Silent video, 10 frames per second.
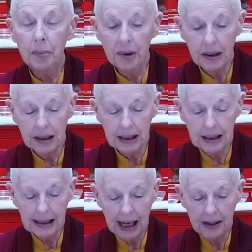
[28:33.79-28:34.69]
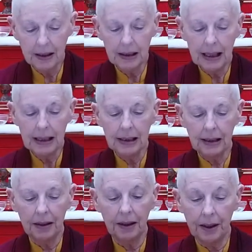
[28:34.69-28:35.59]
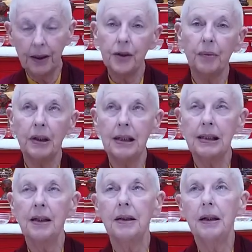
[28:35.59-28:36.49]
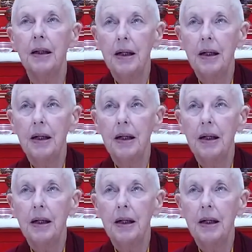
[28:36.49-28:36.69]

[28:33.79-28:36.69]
Buddha did say that the third one is that